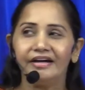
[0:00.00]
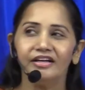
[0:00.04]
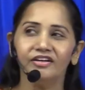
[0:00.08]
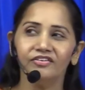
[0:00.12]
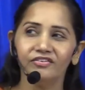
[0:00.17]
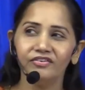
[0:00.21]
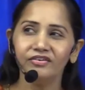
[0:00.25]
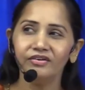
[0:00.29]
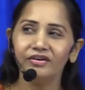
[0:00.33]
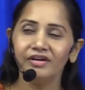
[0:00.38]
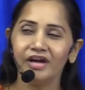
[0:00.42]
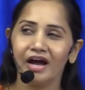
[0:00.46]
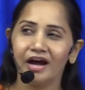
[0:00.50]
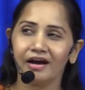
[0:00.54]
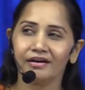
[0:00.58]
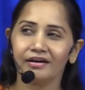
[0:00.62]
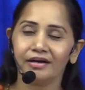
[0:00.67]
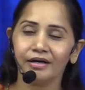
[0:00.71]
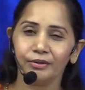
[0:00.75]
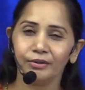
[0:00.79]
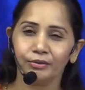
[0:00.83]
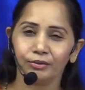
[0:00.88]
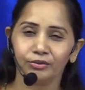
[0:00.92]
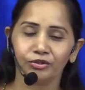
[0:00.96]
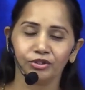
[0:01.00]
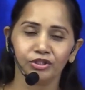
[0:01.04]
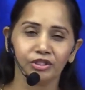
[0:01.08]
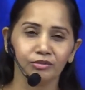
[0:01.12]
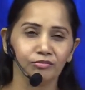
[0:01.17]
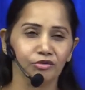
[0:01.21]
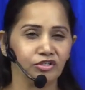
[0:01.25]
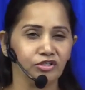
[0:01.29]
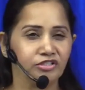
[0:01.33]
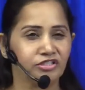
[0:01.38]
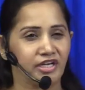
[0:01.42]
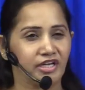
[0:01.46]
kani akkada
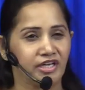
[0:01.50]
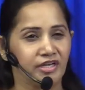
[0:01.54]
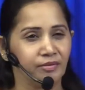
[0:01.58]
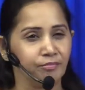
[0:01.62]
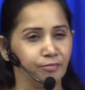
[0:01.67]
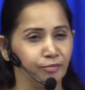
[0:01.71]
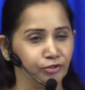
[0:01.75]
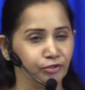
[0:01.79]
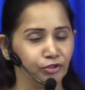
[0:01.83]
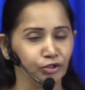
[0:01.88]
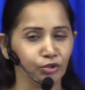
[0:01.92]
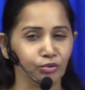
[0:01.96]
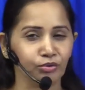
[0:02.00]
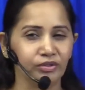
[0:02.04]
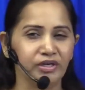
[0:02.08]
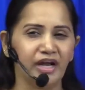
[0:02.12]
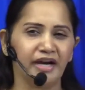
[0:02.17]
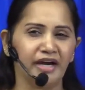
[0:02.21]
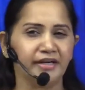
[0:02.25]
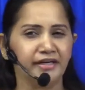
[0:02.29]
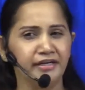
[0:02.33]
yuddhamlo jayam pondukoni